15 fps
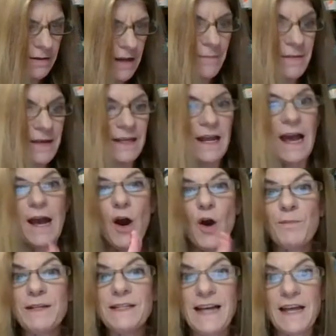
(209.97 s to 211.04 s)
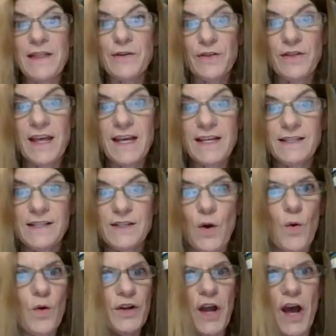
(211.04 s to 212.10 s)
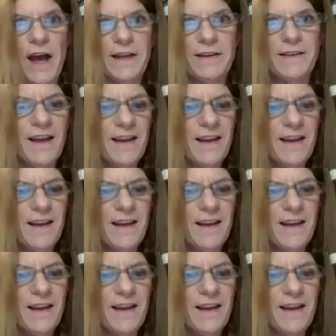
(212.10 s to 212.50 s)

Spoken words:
I mean, I hope it's either this or not.